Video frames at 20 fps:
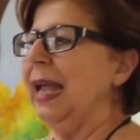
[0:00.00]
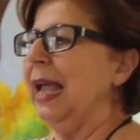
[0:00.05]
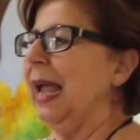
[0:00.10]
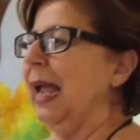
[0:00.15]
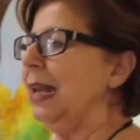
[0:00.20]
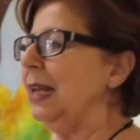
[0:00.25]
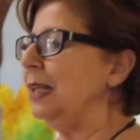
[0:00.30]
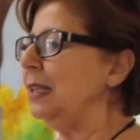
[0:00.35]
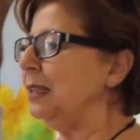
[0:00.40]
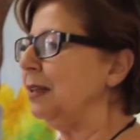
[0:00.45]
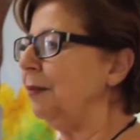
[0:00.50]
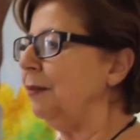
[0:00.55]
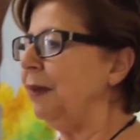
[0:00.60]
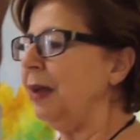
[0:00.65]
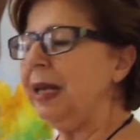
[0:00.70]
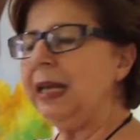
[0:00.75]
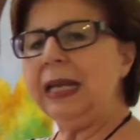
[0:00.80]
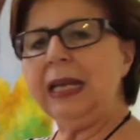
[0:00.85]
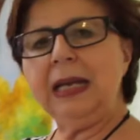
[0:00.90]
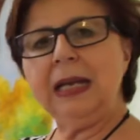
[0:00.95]
And it's a
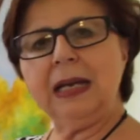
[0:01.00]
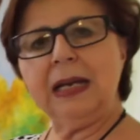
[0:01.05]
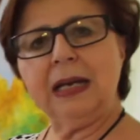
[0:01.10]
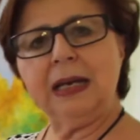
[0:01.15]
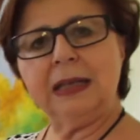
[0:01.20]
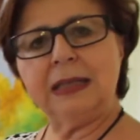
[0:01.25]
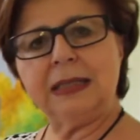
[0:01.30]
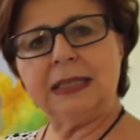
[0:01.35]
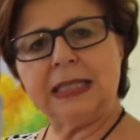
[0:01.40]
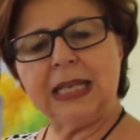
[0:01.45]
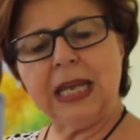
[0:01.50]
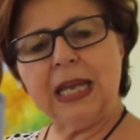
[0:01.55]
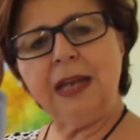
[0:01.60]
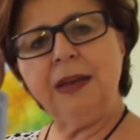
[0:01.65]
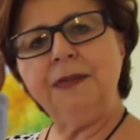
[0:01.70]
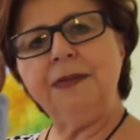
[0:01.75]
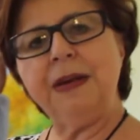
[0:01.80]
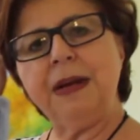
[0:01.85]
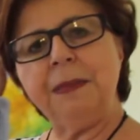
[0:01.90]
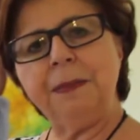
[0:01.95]
very
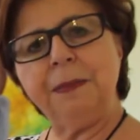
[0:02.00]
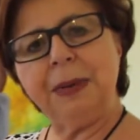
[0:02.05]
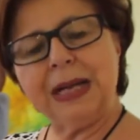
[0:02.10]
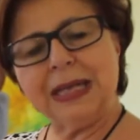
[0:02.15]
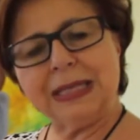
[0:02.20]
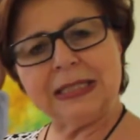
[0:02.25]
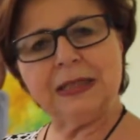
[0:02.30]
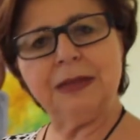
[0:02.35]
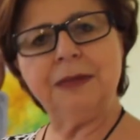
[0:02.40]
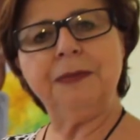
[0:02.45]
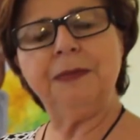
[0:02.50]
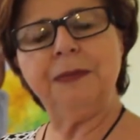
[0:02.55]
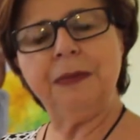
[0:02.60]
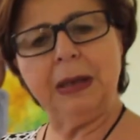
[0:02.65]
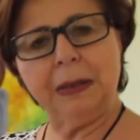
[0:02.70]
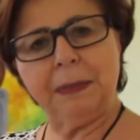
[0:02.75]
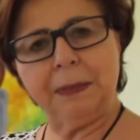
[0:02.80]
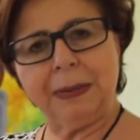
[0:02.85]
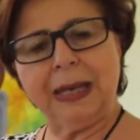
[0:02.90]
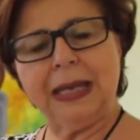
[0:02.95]
safe and pleasant
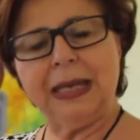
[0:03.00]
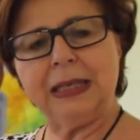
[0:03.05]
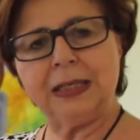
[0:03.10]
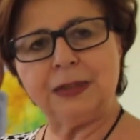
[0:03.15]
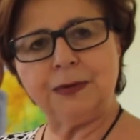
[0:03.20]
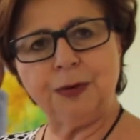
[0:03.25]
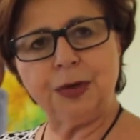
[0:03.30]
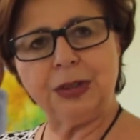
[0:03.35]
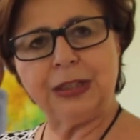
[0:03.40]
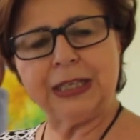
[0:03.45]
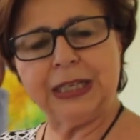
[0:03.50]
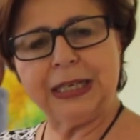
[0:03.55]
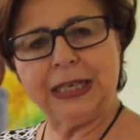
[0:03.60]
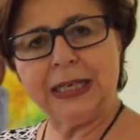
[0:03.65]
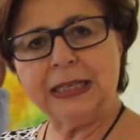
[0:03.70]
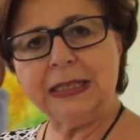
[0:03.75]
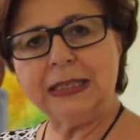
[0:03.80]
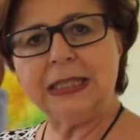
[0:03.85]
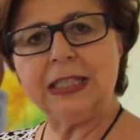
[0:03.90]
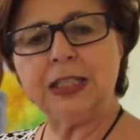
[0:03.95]
place for the
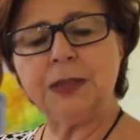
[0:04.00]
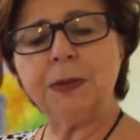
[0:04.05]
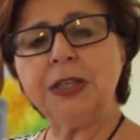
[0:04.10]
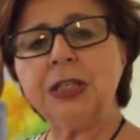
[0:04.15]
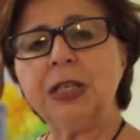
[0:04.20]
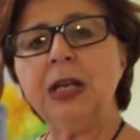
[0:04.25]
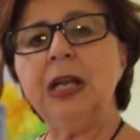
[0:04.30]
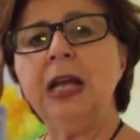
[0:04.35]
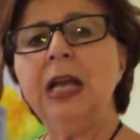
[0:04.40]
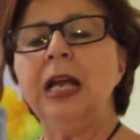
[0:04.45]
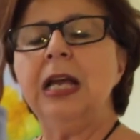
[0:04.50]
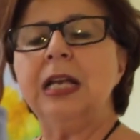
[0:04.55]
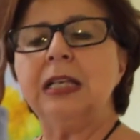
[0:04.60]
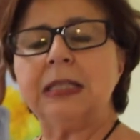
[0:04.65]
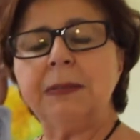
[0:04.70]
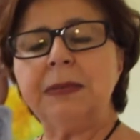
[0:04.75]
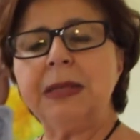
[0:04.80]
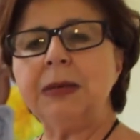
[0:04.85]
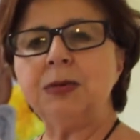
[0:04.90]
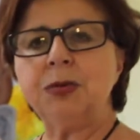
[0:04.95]
kids, especially
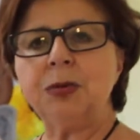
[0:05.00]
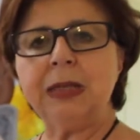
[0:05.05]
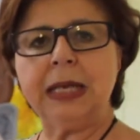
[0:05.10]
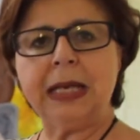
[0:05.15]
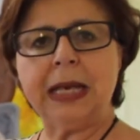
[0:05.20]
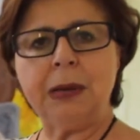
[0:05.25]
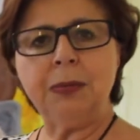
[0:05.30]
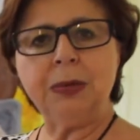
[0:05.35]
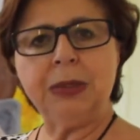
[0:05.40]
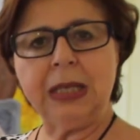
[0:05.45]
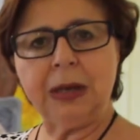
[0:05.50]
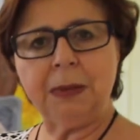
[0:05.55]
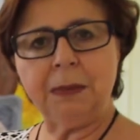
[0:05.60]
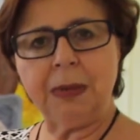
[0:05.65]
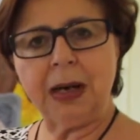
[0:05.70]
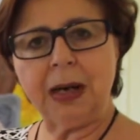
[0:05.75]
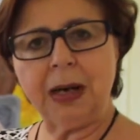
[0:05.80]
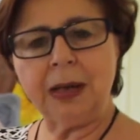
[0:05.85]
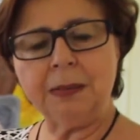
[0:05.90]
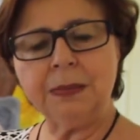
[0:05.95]
sometimes when they come with their
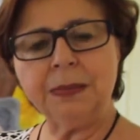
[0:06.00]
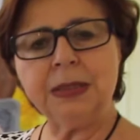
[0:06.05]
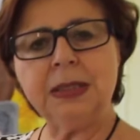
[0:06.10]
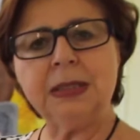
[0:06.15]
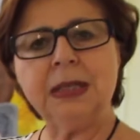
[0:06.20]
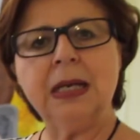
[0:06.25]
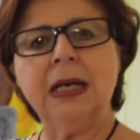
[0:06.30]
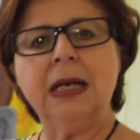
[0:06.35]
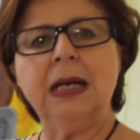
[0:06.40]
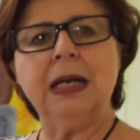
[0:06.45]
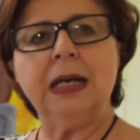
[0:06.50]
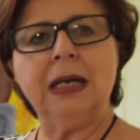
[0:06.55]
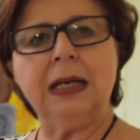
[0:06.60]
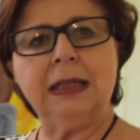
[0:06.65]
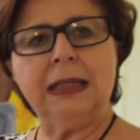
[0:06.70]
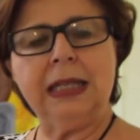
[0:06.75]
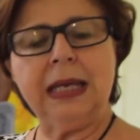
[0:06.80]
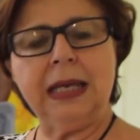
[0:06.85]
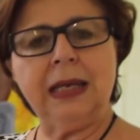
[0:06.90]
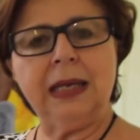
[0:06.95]
moms.
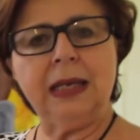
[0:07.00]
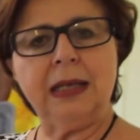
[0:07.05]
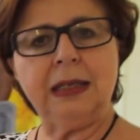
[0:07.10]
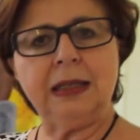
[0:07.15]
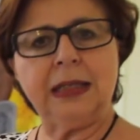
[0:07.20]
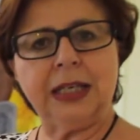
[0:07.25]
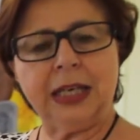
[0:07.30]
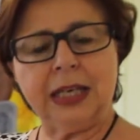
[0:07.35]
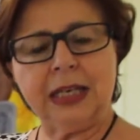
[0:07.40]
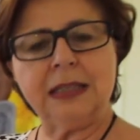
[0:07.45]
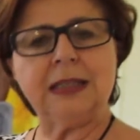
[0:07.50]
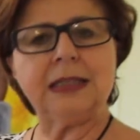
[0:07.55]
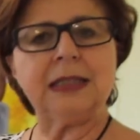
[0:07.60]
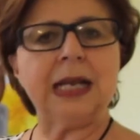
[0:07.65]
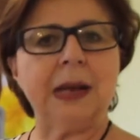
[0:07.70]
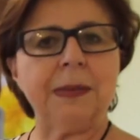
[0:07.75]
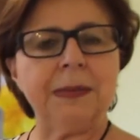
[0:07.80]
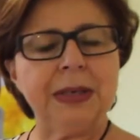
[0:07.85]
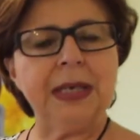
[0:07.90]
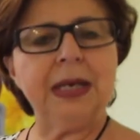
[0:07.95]
The kids
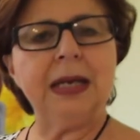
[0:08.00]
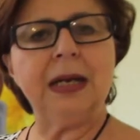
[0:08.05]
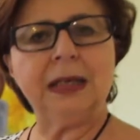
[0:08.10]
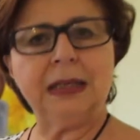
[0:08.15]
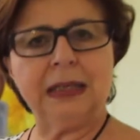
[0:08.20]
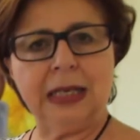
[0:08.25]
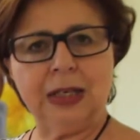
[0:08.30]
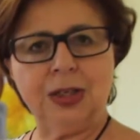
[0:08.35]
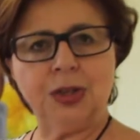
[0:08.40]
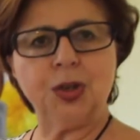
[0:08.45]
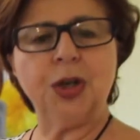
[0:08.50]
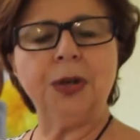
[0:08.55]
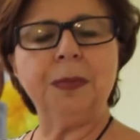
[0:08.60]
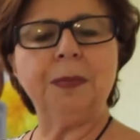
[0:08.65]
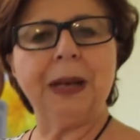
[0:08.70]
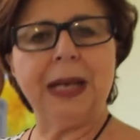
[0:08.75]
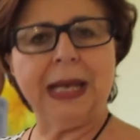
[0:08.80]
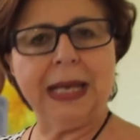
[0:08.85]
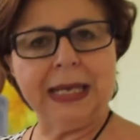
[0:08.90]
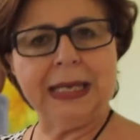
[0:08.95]
come here, they enjoy
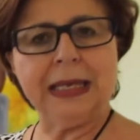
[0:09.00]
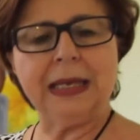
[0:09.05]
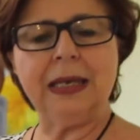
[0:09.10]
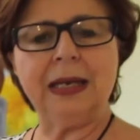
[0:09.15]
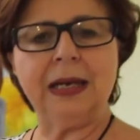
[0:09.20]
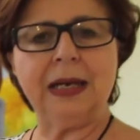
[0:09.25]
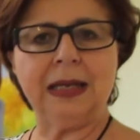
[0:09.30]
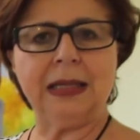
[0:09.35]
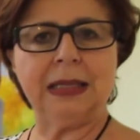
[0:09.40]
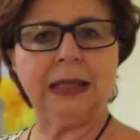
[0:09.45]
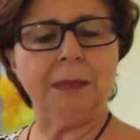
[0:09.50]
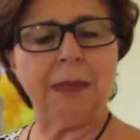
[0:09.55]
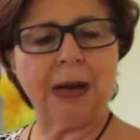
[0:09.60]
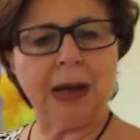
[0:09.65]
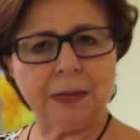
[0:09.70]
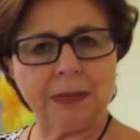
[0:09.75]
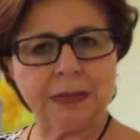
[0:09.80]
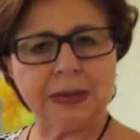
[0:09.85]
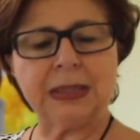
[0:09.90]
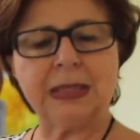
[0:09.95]
playing here, and the
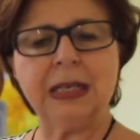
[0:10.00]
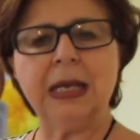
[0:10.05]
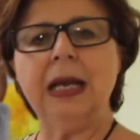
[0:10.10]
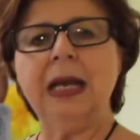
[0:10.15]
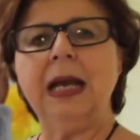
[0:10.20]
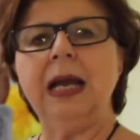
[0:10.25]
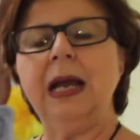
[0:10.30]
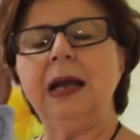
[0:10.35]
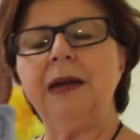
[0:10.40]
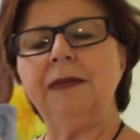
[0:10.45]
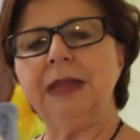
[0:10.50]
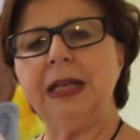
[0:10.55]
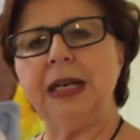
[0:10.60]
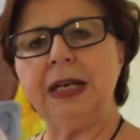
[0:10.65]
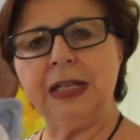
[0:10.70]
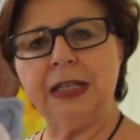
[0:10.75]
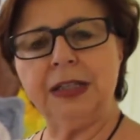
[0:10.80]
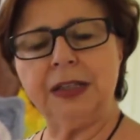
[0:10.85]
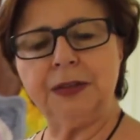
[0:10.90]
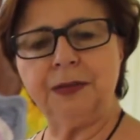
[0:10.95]
moms have their
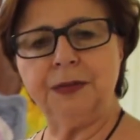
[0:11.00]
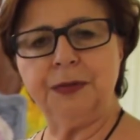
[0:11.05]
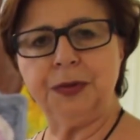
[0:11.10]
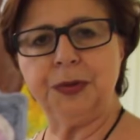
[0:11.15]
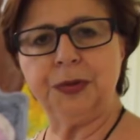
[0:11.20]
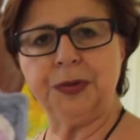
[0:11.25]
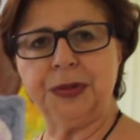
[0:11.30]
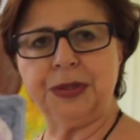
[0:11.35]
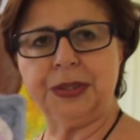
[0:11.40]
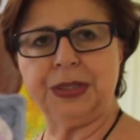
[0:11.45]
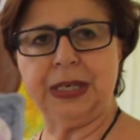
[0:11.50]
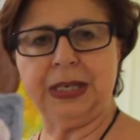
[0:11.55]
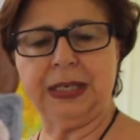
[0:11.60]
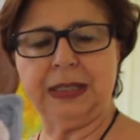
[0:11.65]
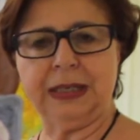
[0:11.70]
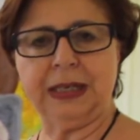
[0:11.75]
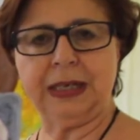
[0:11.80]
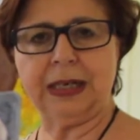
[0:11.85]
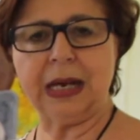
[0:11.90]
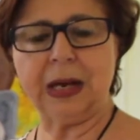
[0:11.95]
interviews
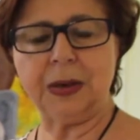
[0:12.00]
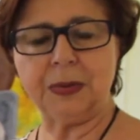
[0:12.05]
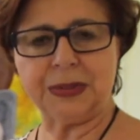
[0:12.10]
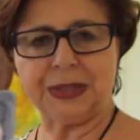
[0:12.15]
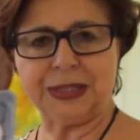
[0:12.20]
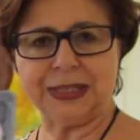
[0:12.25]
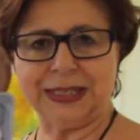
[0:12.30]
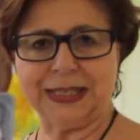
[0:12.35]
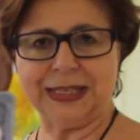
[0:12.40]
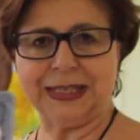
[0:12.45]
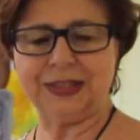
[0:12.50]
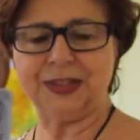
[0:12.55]
and their counselings.